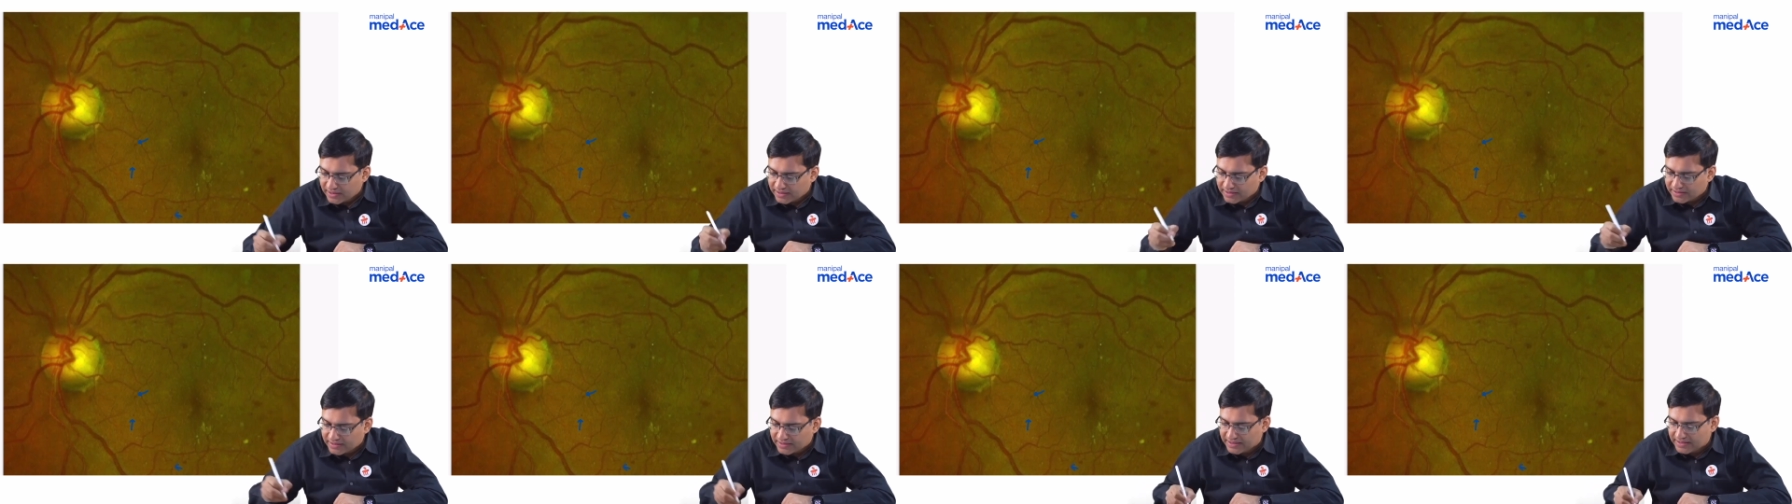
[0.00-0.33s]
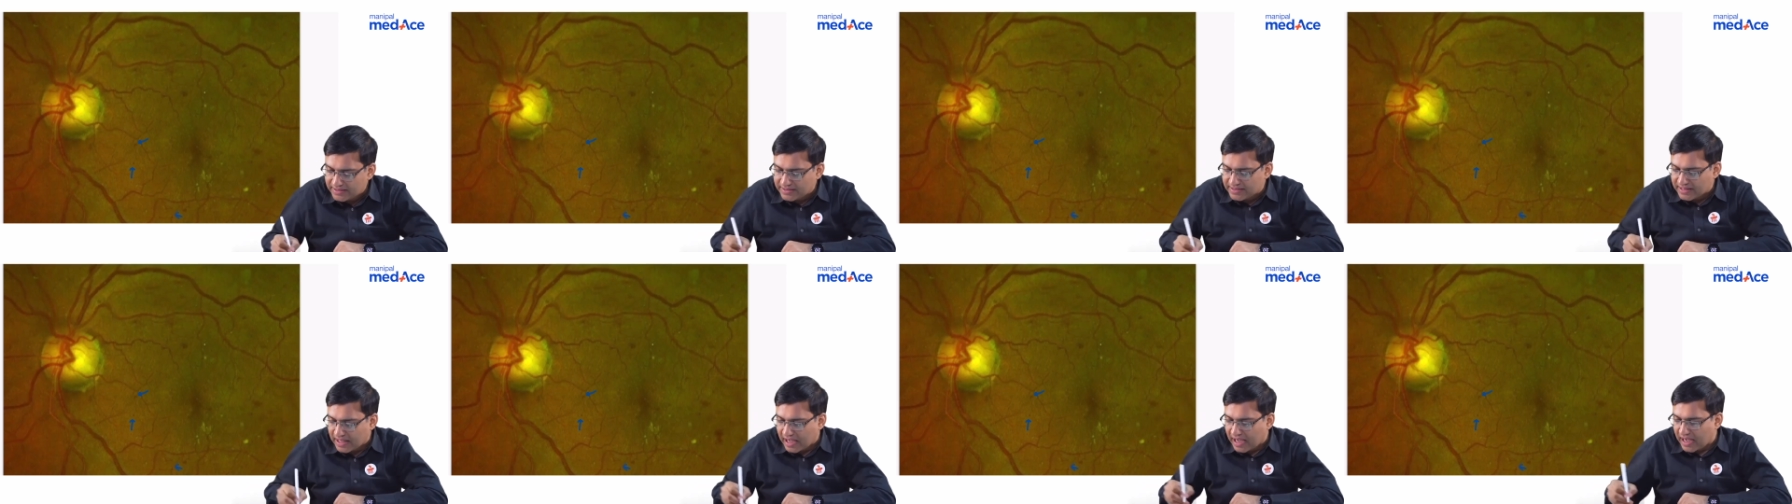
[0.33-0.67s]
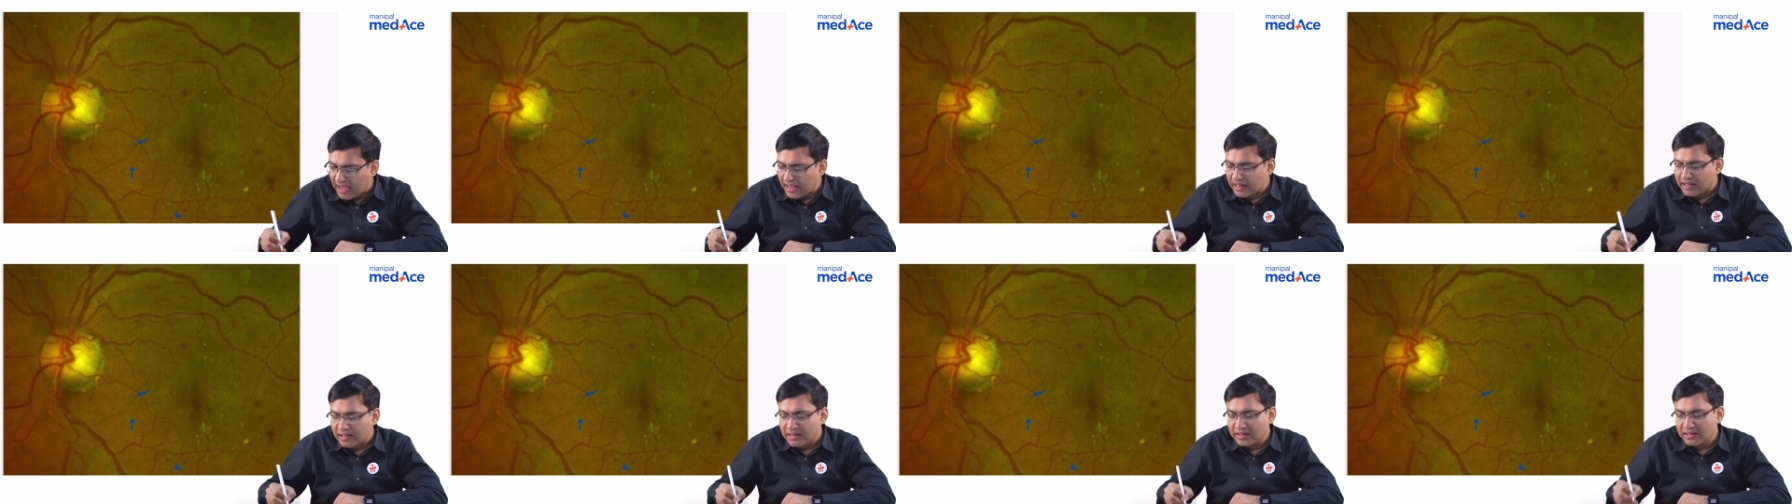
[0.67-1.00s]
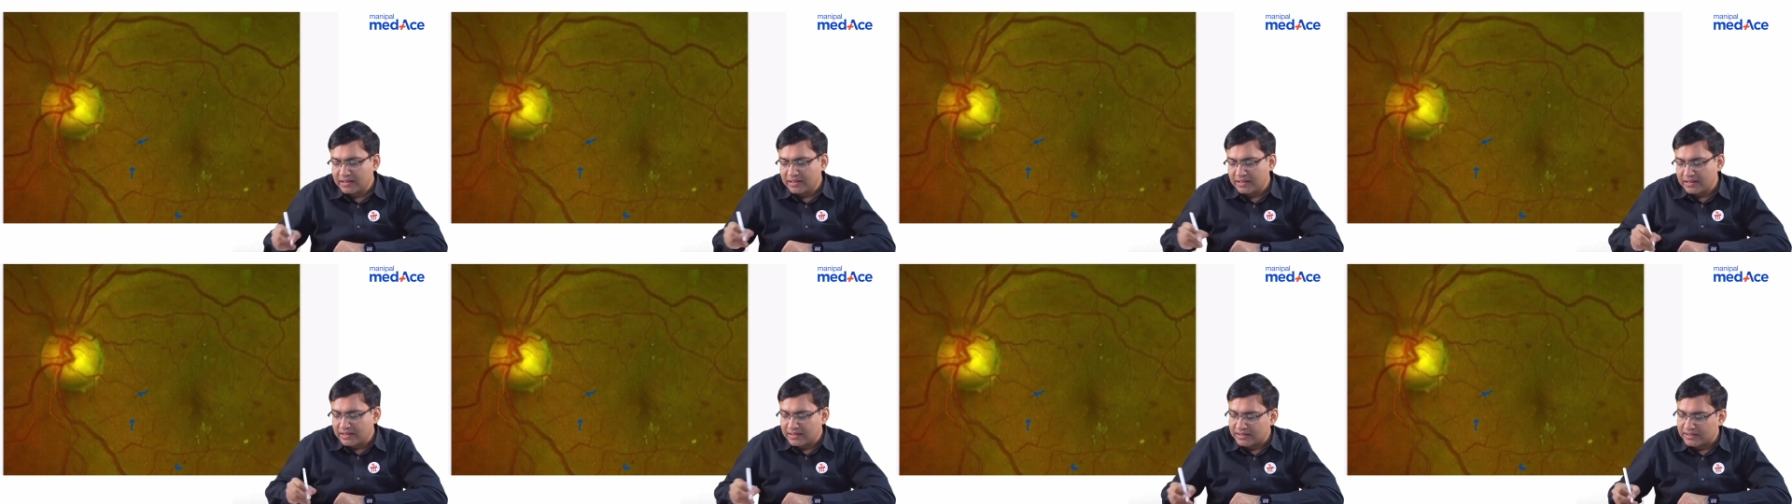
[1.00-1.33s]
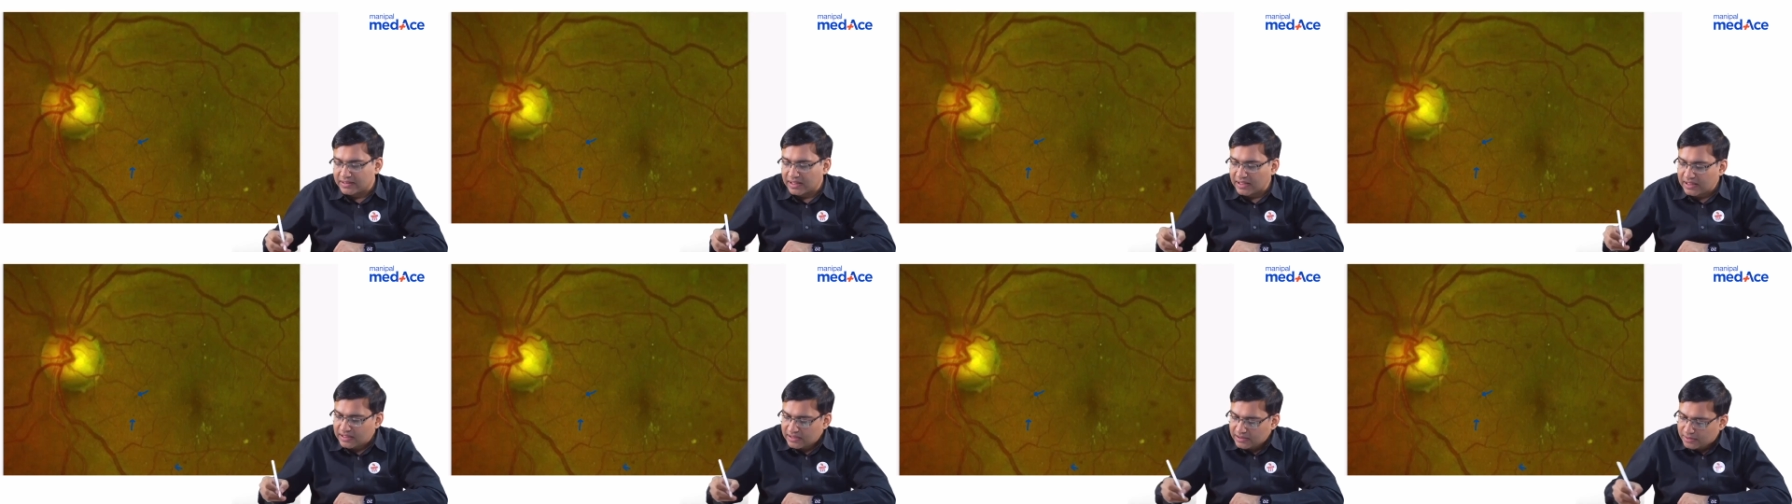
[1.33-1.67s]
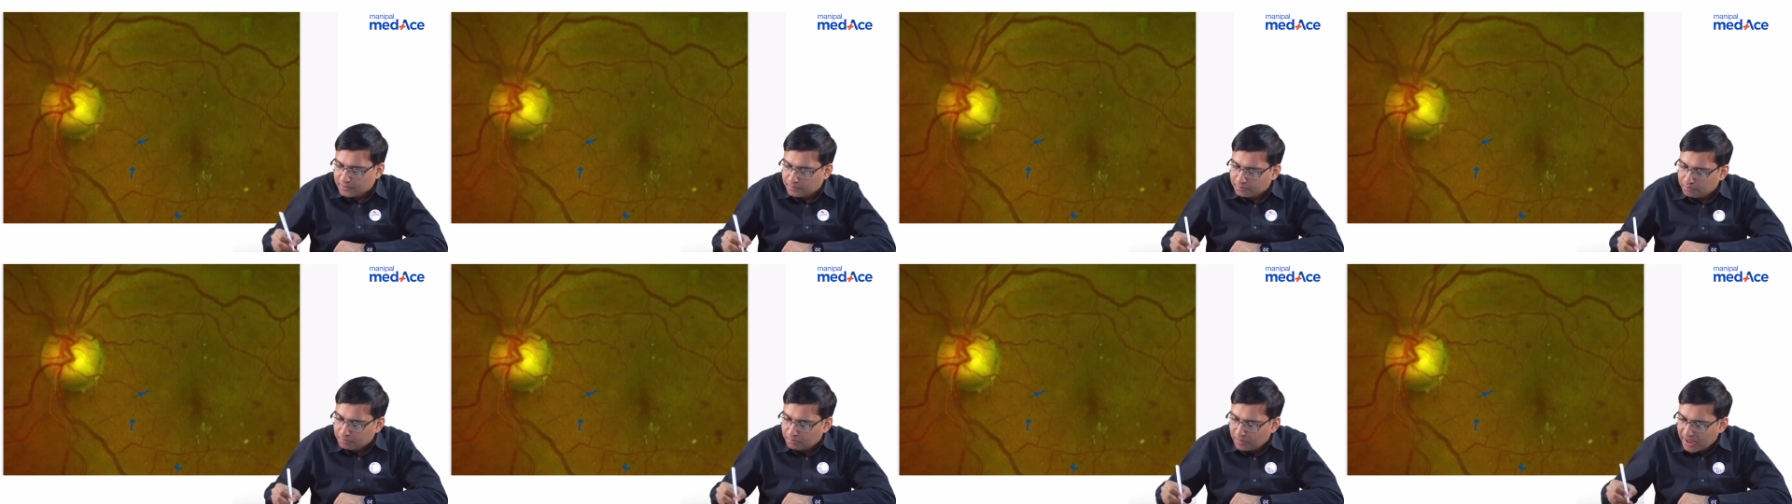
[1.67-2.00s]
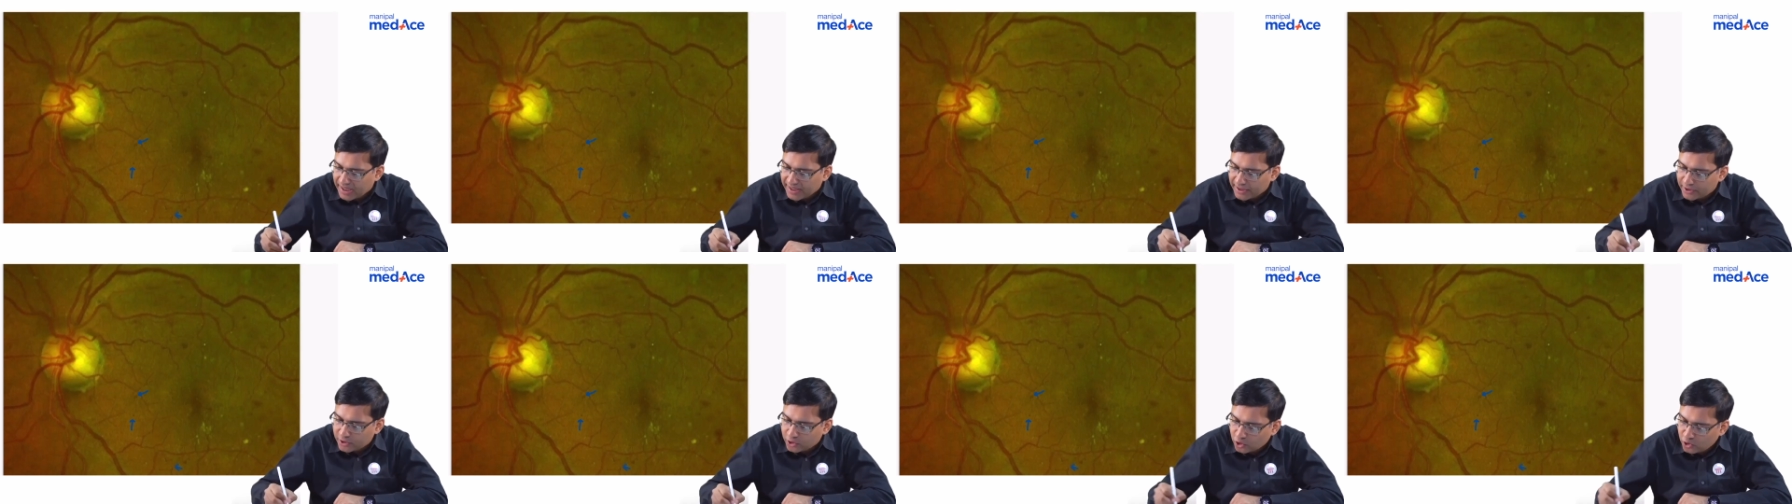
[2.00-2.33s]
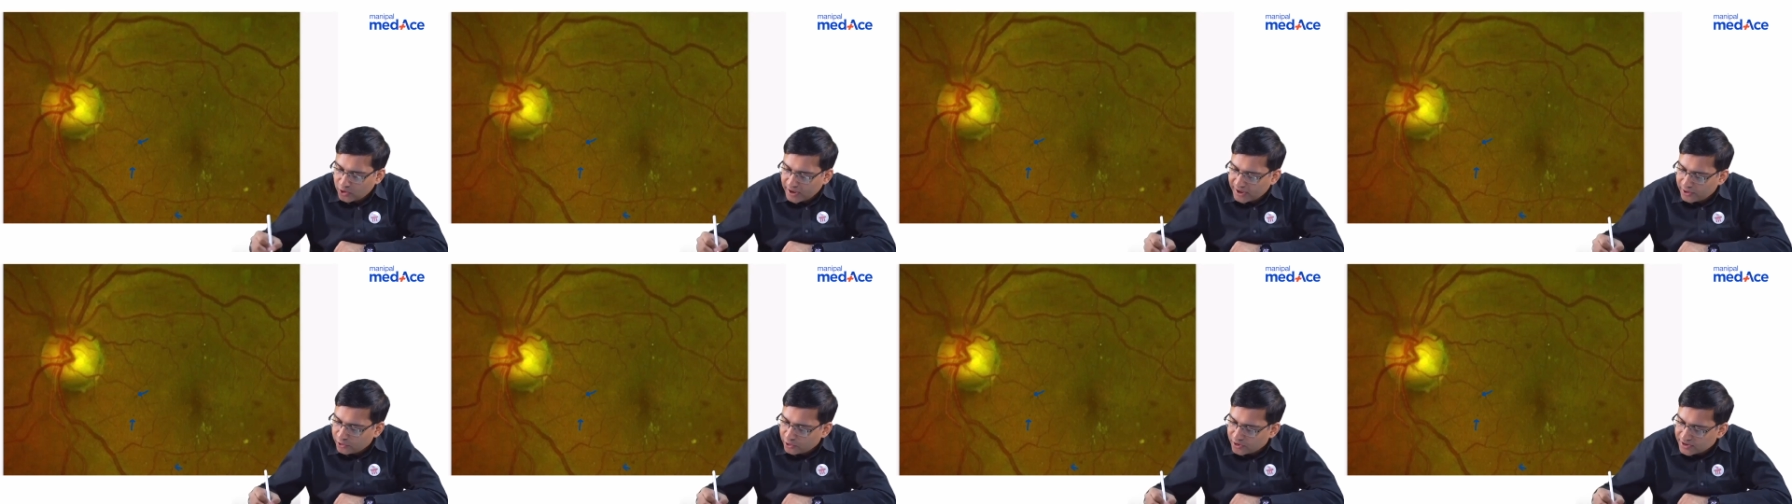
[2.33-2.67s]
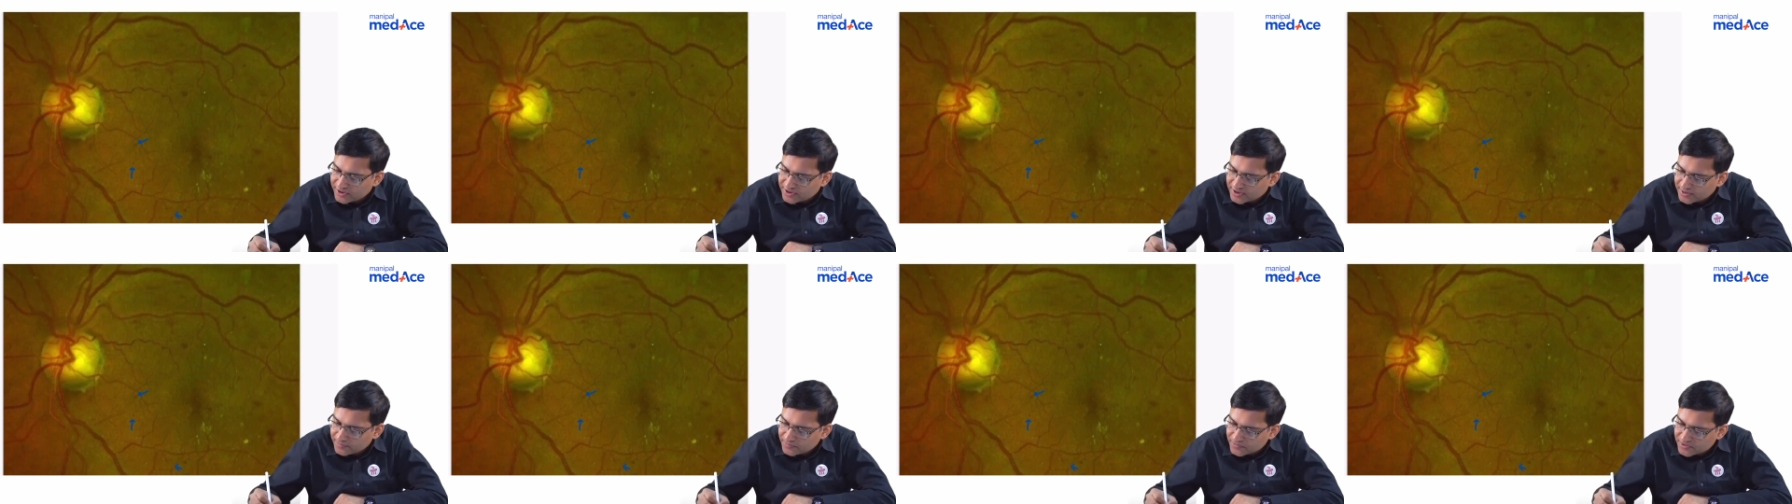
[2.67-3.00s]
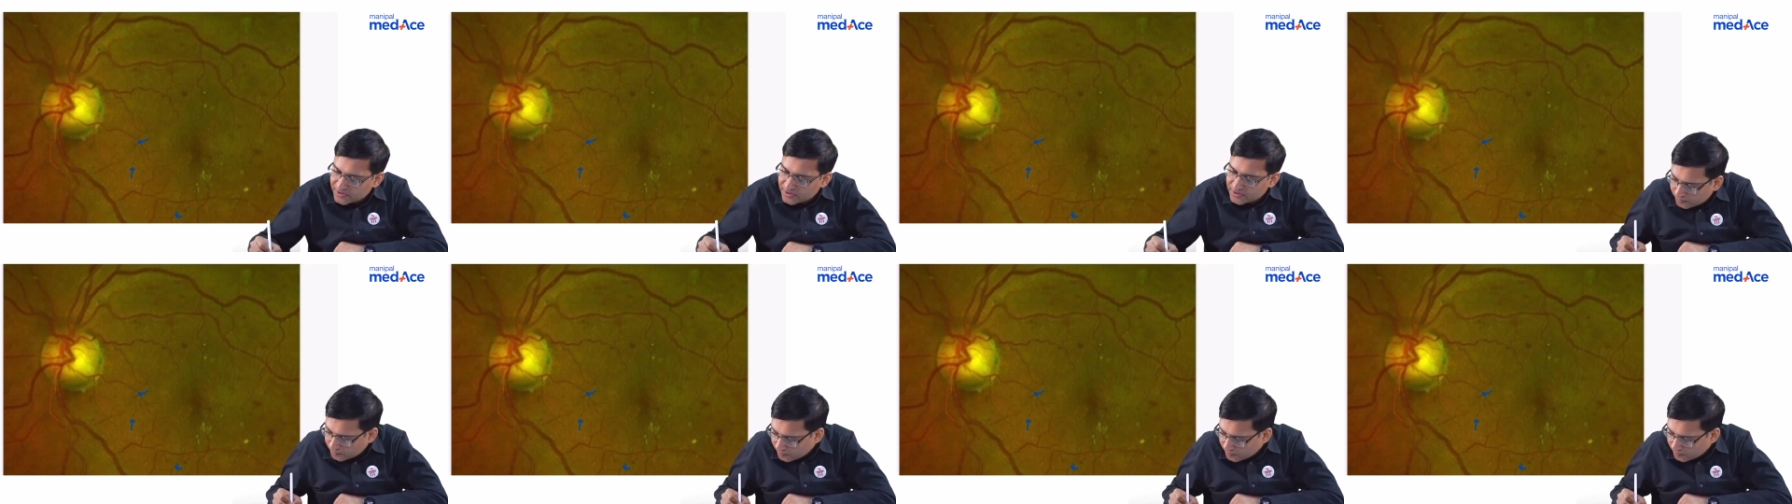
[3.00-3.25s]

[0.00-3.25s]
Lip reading: these are the microaneurysms.